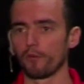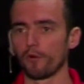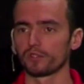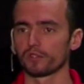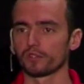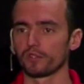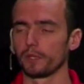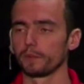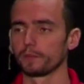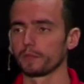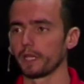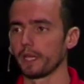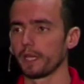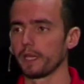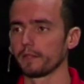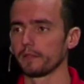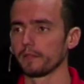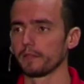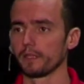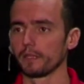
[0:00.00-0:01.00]
PostScript
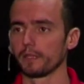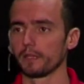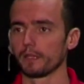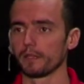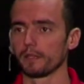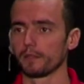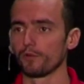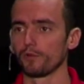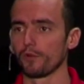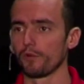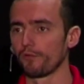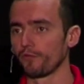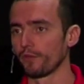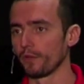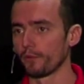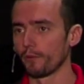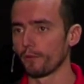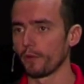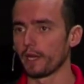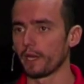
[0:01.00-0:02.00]
and uh, do
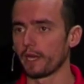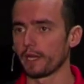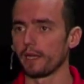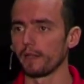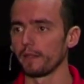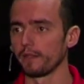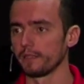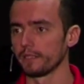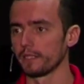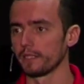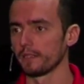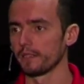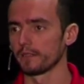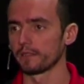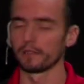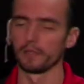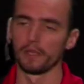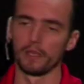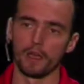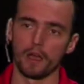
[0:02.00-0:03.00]
firmware
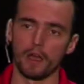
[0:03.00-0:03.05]
analysis,